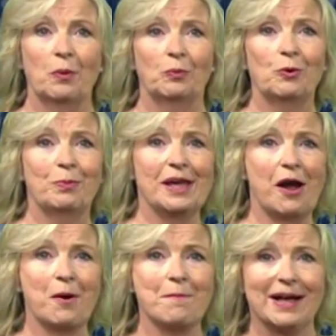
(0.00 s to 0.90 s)
will be
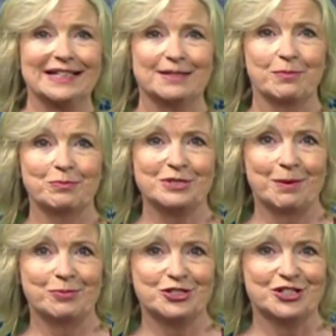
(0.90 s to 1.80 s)
our maximum
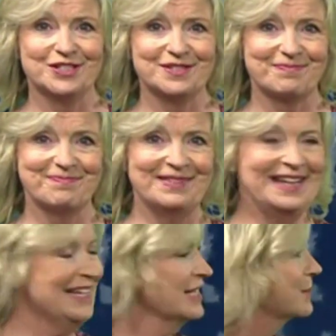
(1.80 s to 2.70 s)
temperatures.
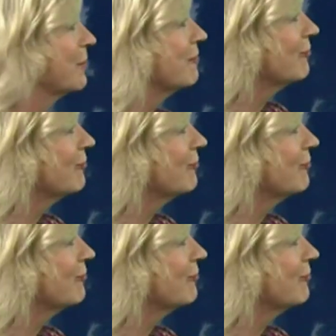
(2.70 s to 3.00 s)
So on